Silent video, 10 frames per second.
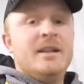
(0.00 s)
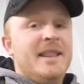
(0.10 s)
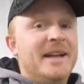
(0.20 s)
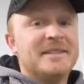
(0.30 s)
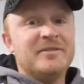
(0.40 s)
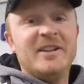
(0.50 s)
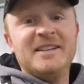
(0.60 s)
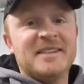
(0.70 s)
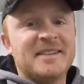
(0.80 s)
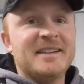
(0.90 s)
Lots of
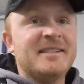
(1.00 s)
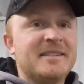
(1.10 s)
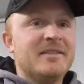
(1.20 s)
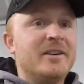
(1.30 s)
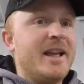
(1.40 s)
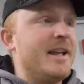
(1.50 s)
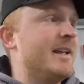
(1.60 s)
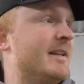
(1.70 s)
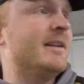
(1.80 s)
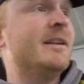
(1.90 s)
flights of stairs every day.
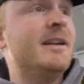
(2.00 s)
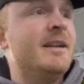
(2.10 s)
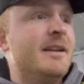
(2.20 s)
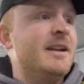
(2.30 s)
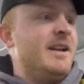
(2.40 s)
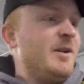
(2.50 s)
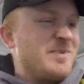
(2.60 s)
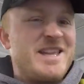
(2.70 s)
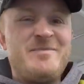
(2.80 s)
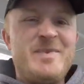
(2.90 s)
Helps
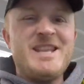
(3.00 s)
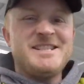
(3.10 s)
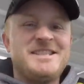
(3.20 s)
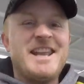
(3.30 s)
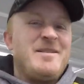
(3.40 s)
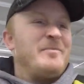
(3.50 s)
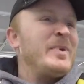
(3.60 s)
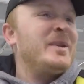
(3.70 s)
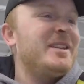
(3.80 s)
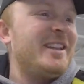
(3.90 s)
keep me in shape.
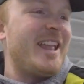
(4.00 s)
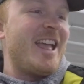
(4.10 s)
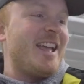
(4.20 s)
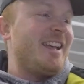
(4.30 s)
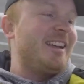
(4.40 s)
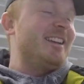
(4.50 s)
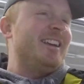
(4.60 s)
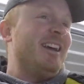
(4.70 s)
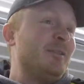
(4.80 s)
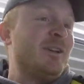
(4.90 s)
Yeah,
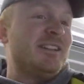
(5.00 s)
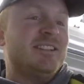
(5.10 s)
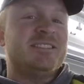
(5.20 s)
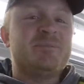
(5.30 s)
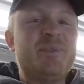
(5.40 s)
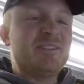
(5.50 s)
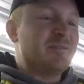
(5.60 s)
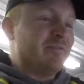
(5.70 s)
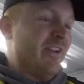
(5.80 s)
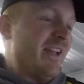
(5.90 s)
otherwise I'd just be
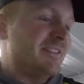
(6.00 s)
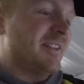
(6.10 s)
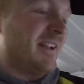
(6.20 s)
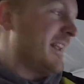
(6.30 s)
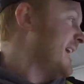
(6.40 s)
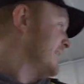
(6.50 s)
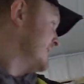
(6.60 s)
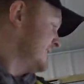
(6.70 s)
some fat sign guy.